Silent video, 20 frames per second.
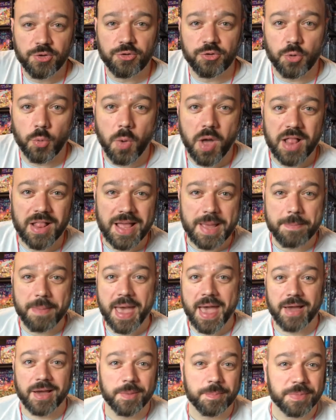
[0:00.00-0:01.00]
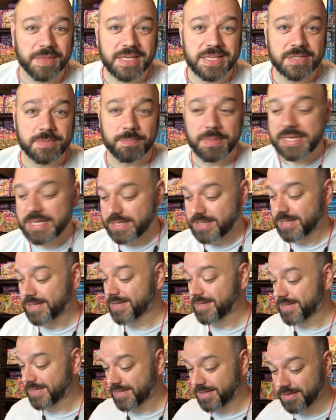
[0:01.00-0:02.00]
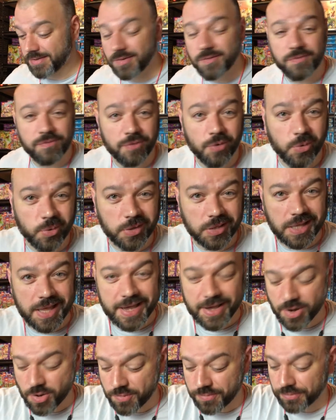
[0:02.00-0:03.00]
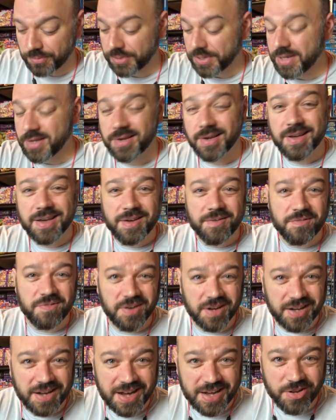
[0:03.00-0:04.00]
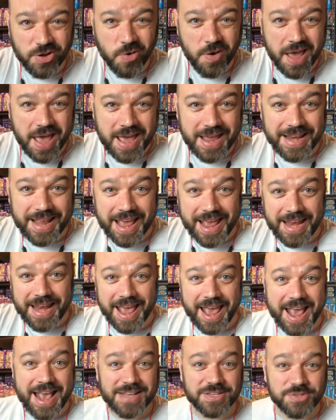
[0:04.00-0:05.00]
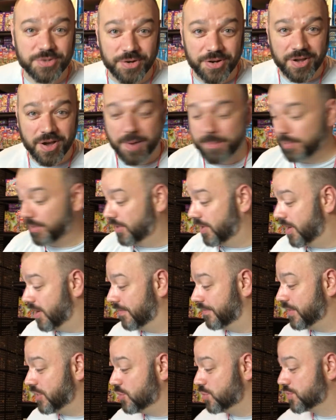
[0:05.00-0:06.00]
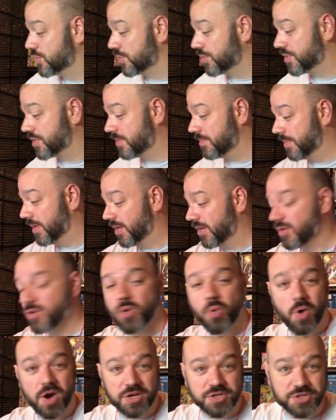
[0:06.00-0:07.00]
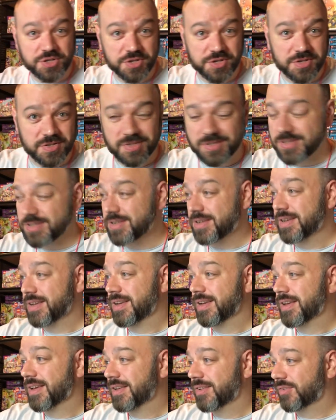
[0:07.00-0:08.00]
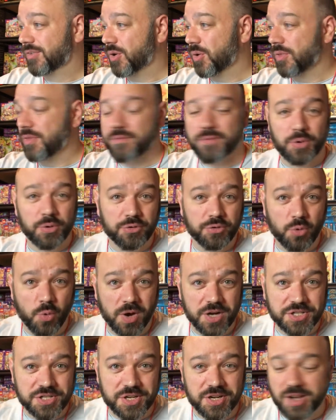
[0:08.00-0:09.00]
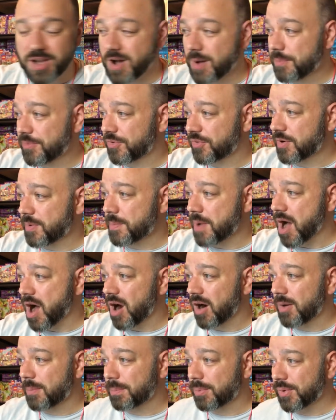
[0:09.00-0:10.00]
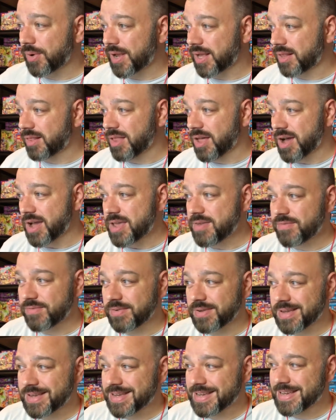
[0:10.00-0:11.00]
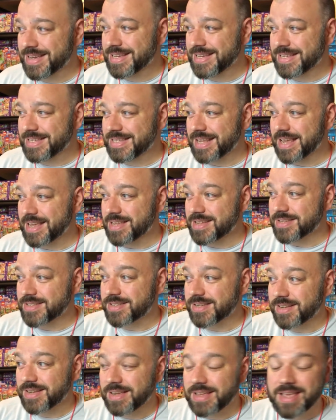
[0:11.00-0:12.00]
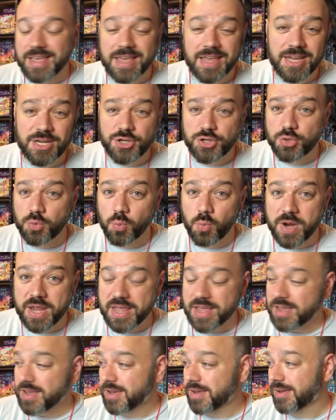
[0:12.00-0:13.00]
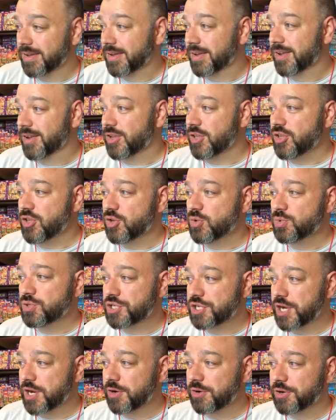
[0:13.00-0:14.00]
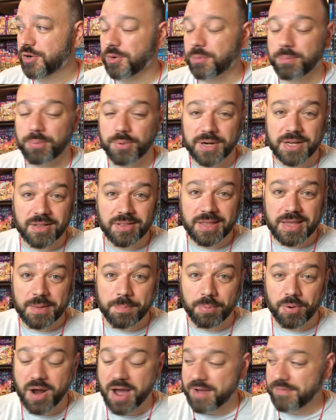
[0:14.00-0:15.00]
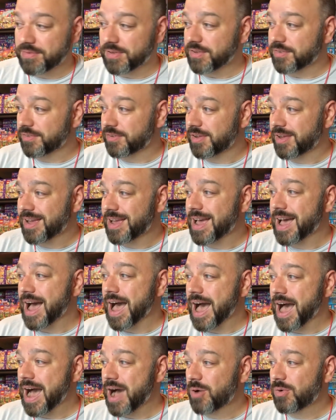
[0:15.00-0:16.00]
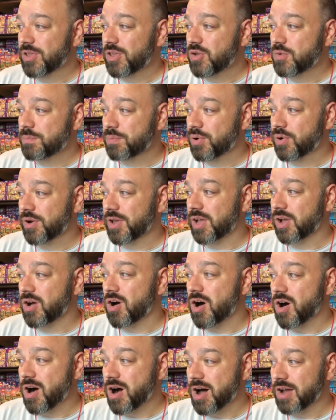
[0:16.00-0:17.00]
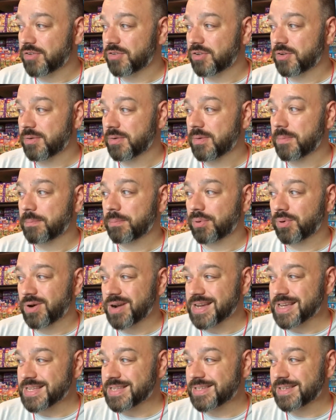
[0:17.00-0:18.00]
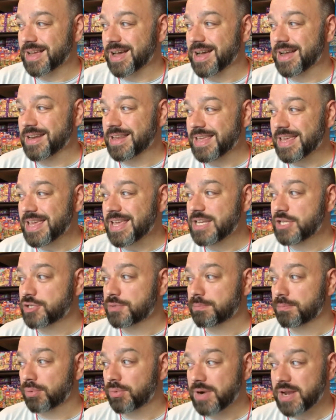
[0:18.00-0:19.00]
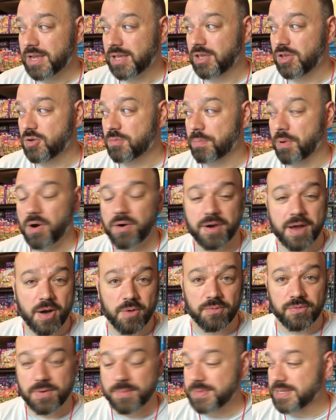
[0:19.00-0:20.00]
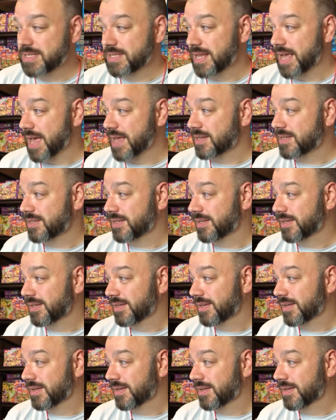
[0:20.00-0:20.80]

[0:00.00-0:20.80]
So while I pack up these pieces for Lego Freak, figured I'd go ahead and answer a couple of user submitted questions. So the first question comes from Our Brick Life. Says, each week you share your Bricklink profits. How do you put a cost price on each brick you part out from a set?